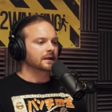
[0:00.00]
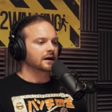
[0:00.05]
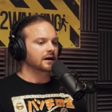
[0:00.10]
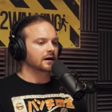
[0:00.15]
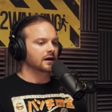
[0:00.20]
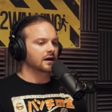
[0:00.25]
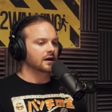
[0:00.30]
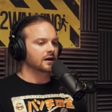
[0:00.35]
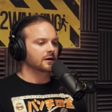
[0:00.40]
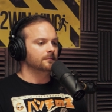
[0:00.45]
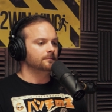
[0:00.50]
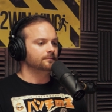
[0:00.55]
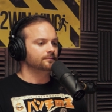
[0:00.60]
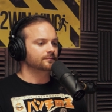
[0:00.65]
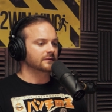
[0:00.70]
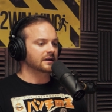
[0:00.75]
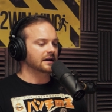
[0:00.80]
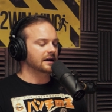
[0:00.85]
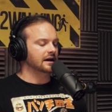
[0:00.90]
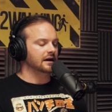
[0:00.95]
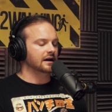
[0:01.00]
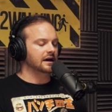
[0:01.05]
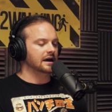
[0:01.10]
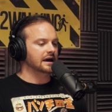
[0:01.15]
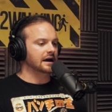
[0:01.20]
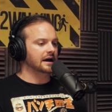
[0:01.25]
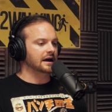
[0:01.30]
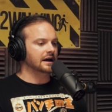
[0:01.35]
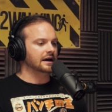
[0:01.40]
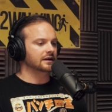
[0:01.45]

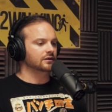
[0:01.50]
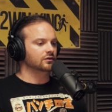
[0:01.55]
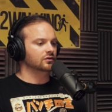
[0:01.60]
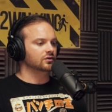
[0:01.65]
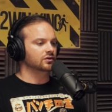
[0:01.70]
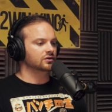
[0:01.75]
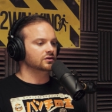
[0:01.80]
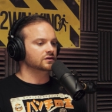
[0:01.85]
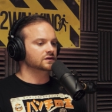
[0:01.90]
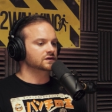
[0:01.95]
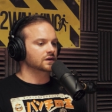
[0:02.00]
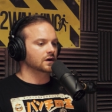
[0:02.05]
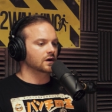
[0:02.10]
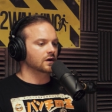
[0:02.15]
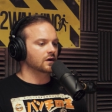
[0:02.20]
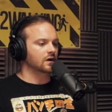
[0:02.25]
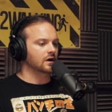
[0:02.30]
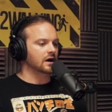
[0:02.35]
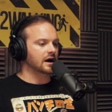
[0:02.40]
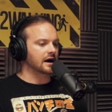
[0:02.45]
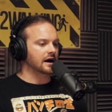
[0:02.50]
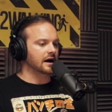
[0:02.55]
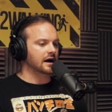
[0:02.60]
And so